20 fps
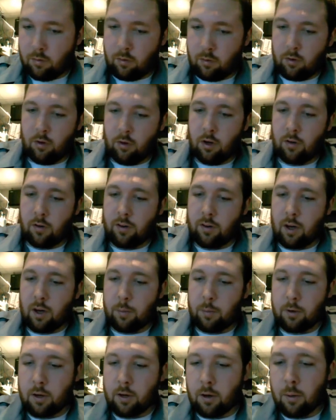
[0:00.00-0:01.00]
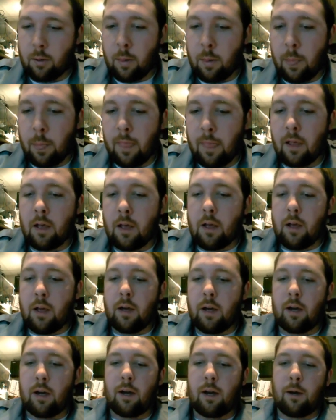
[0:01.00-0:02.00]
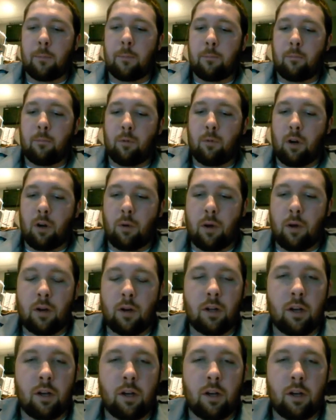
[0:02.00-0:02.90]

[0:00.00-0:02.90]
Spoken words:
going off topic here. What I wanted to